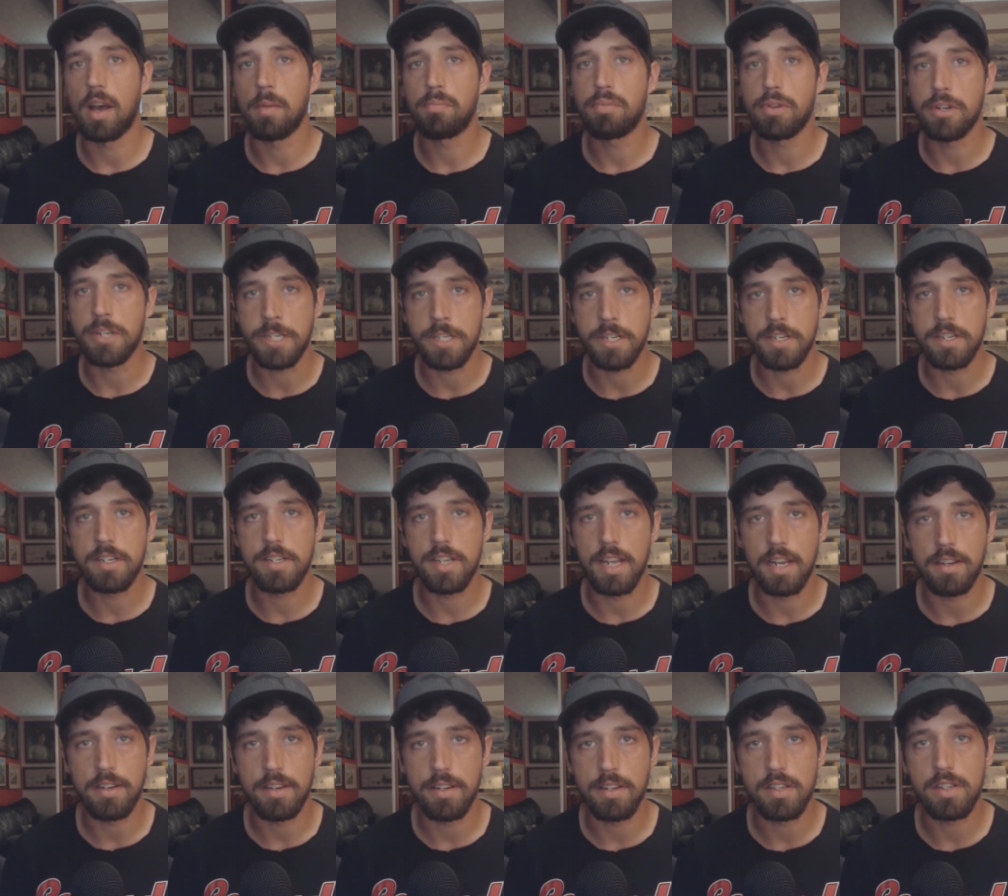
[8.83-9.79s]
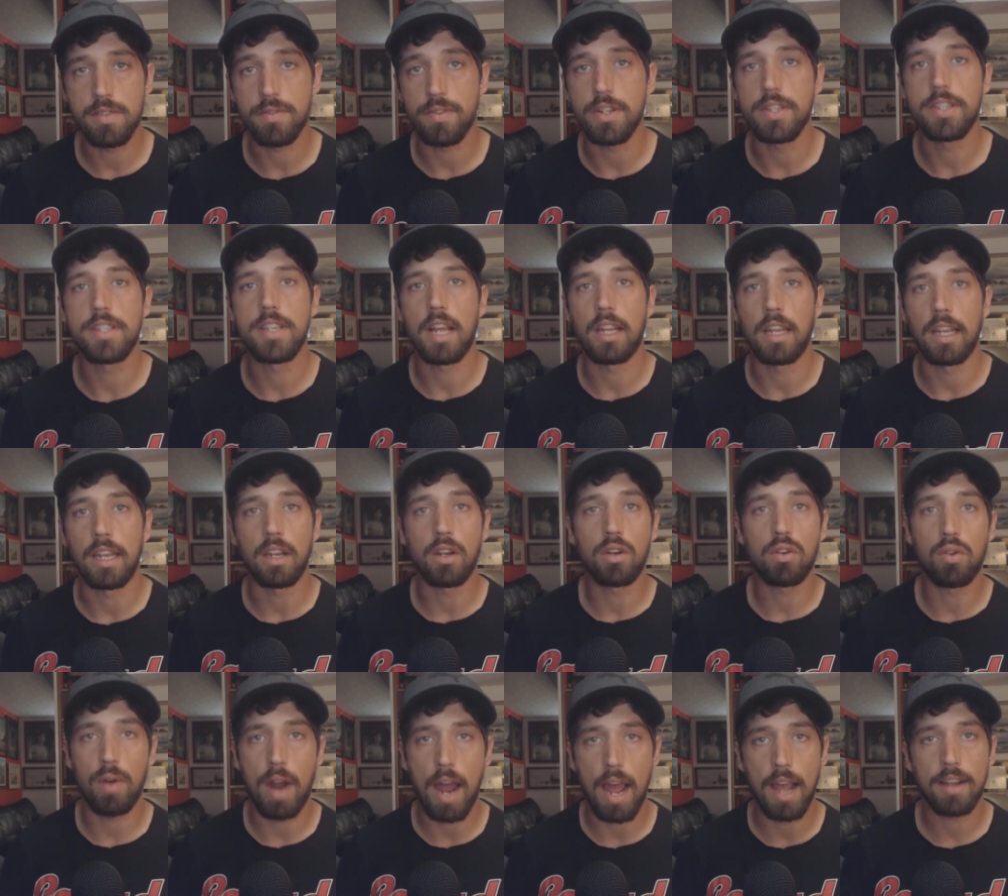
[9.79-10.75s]
prison sentence for selling
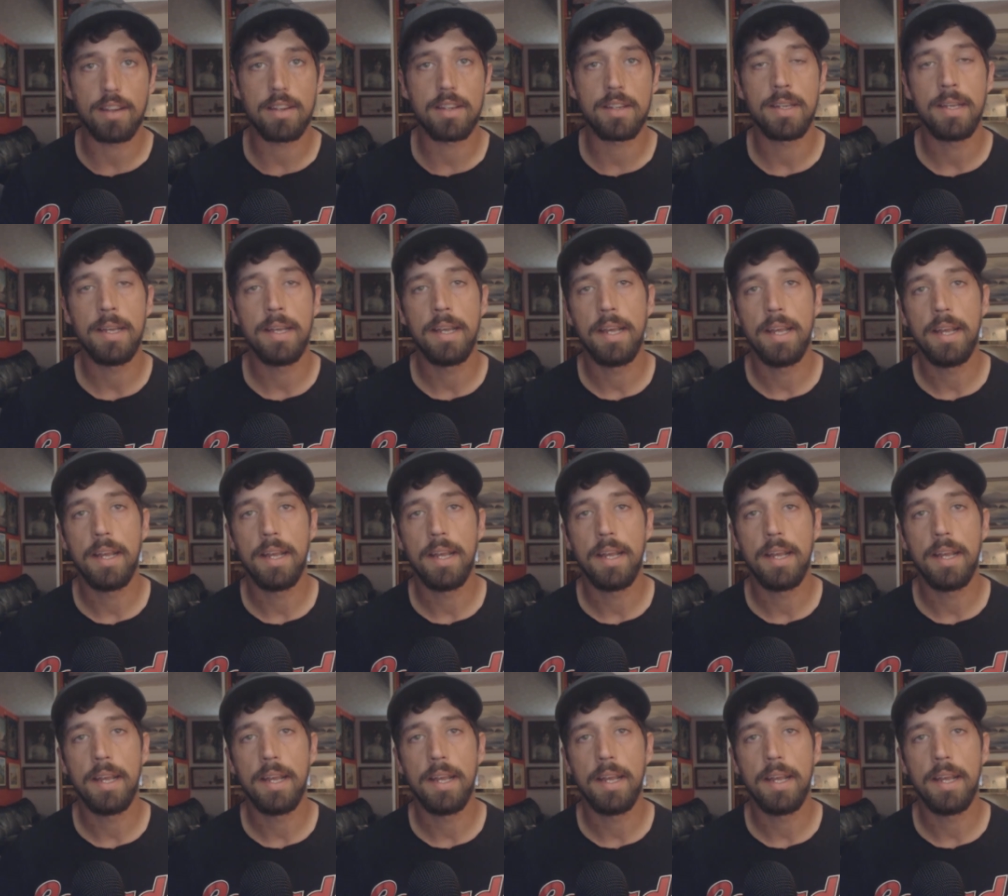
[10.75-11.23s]
crack.